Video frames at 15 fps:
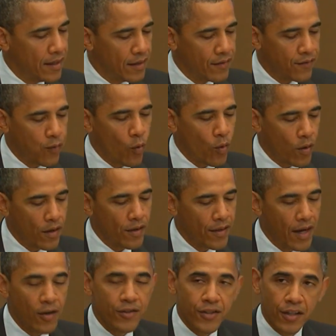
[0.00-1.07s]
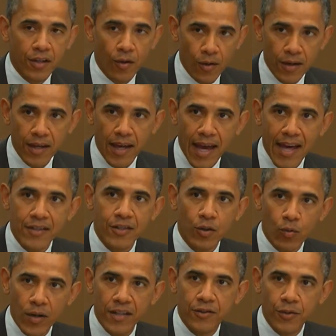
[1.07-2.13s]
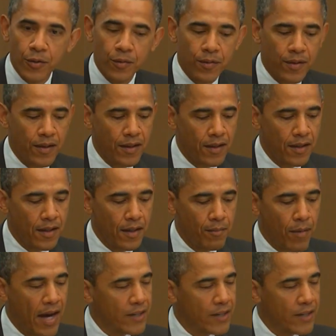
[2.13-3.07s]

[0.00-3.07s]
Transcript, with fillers: I hope the military can accomplish enough in the interim